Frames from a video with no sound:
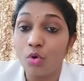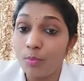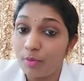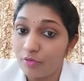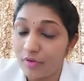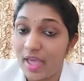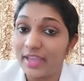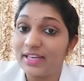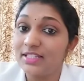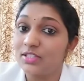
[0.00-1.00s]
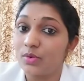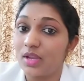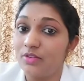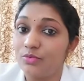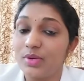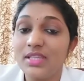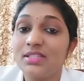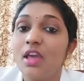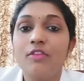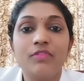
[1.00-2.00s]
of islands or countries,
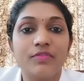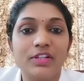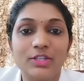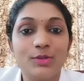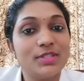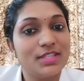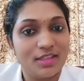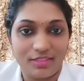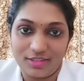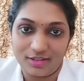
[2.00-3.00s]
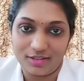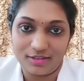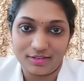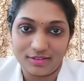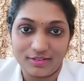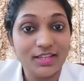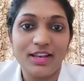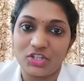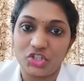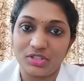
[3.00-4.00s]
we will use the
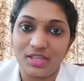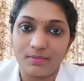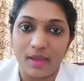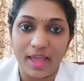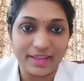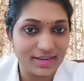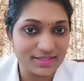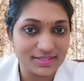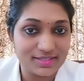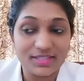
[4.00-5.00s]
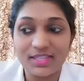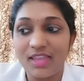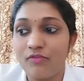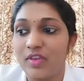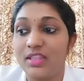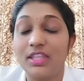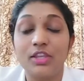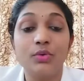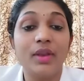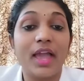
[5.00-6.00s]
Lakshadweep Islands. The same way, the
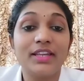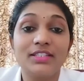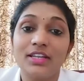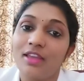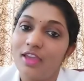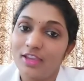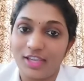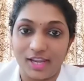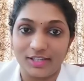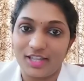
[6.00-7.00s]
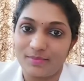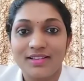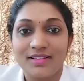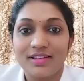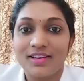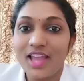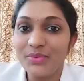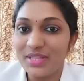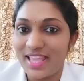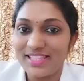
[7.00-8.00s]
United Kingdoms. The
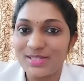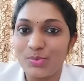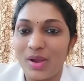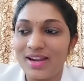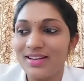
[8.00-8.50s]
next one,